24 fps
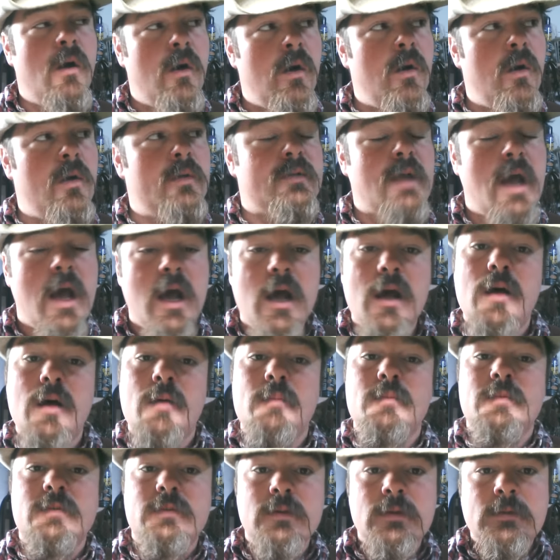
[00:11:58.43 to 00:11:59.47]
all
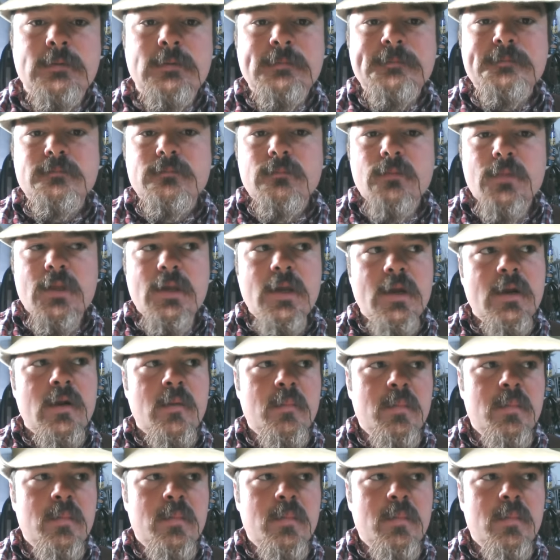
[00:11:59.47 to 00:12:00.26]
times. Carried a